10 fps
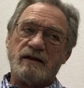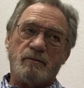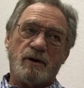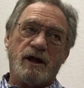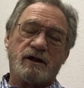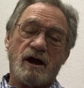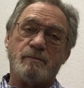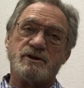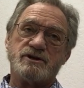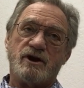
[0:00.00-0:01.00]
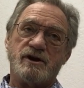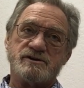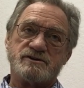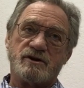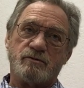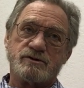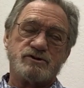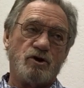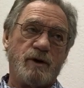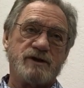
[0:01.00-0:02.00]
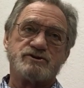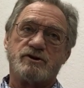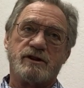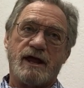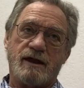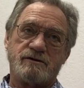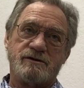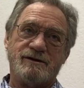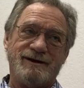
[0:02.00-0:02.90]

In my commentaries, there was no answer to that.